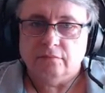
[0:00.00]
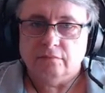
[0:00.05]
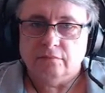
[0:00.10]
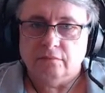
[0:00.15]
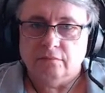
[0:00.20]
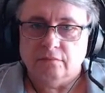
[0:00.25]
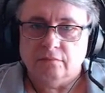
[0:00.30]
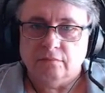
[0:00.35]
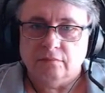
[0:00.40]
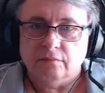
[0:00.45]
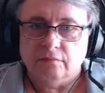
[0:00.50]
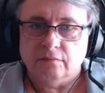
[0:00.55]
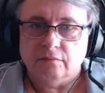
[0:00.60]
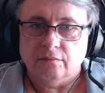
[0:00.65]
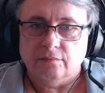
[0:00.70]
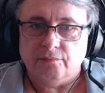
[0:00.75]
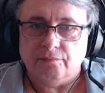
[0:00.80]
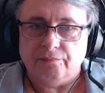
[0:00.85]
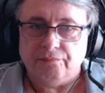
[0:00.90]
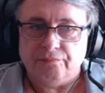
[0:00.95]

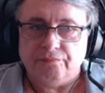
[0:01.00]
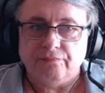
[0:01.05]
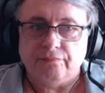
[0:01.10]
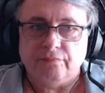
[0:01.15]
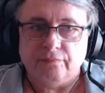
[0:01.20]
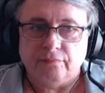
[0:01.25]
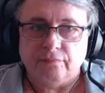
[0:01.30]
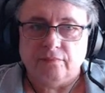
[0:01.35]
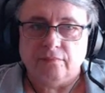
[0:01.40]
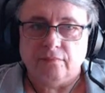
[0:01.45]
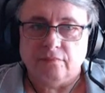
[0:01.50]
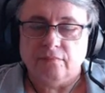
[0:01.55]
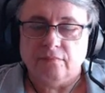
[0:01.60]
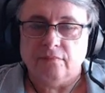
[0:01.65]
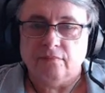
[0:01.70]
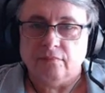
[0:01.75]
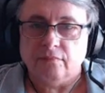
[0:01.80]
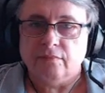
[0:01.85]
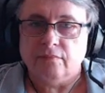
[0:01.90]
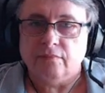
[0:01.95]

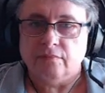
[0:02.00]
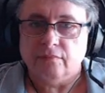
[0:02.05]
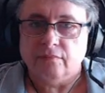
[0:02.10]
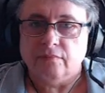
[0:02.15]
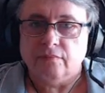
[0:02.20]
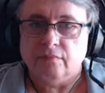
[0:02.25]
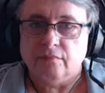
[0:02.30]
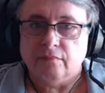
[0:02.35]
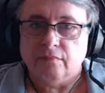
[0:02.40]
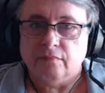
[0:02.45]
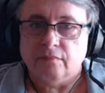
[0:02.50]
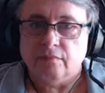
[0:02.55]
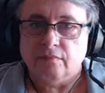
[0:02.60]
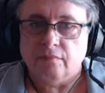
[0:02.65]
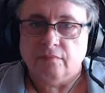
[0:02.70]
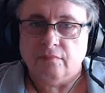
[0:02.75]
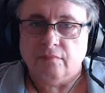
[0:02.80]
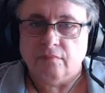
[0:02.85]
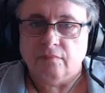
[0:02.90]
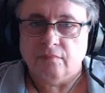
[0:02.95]

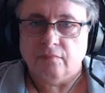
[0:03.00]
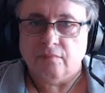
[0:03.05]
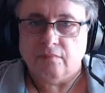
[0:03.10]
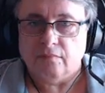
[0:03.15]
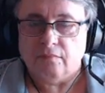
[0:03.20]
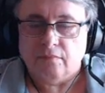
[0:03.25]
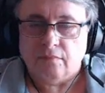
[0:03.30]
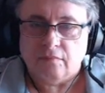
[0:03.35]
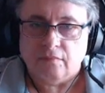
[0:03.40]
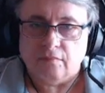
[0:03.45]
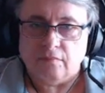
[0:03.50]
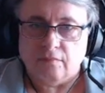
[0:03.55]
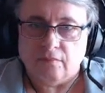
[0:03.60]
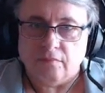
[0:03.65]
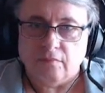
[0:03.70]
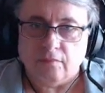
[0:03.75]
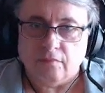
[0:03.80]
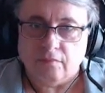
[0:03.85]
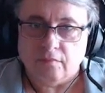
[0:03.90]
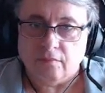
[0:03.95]

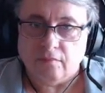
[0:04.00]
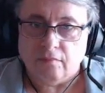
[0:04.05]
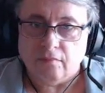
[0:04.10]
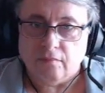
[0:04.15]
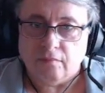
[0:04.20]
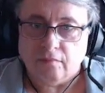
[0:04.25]
The person shown says nothing.